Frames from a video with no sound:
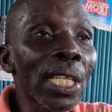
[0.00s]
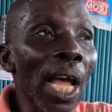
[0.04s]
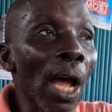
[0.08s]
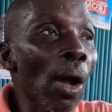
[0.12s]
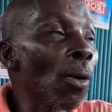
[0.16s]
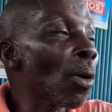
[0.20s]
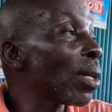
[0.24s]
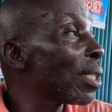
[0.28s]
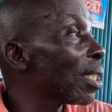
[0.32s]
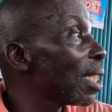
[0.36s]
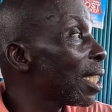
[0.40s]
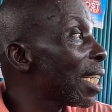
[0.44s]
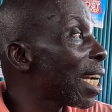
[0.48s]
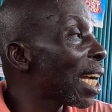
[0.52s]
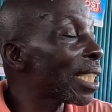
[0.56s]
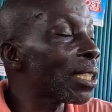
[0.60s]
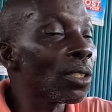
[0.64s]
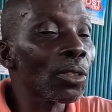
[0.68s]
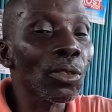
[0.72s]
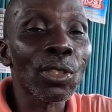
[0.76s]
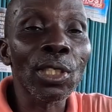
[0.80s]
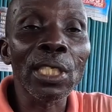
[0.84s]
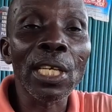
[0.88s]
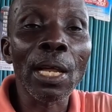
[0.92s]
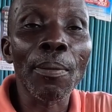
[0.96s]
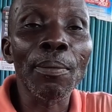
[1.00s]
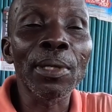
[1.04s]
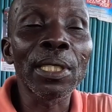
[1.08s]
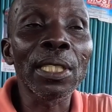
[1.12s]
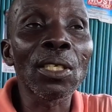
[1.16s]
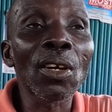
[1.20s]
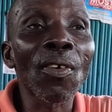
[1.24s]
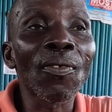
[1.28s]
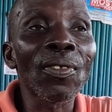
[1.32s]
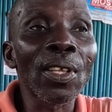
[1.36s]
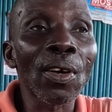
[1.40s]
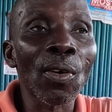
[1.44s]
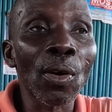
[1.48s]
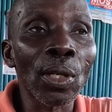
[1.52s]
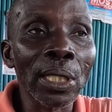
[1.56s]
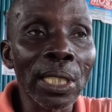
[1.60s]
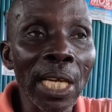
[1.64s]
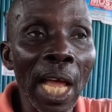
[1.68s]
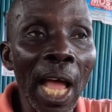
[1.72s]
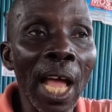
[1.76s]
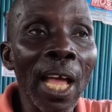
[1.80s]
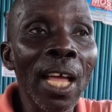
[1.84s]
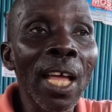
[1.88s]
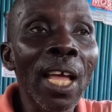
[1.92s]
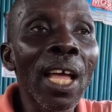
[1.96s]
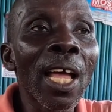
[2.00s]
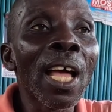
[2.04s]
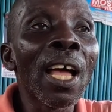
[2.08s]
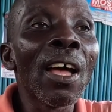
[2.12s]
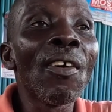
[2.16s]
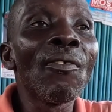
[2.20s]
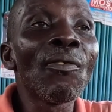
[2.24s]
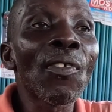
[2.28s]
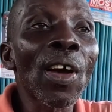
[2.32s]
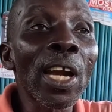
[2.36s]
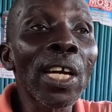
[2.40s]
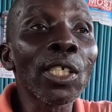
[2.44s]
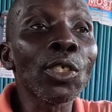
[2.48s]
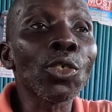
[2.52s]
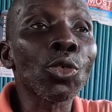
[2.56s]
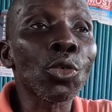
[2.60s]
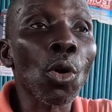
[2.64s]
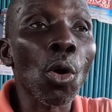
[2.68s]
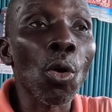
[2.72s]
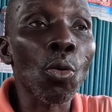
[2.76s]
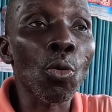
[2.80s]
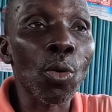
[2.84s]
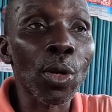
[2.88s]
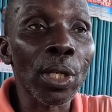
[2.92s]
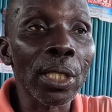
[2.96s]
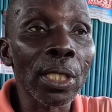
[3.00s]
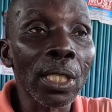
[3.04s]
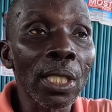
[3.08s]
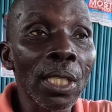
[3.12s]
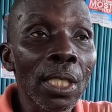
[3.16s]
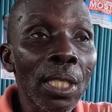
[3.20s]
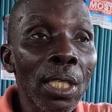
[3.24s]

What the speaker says: when you get into the middle of the water, very strong wind.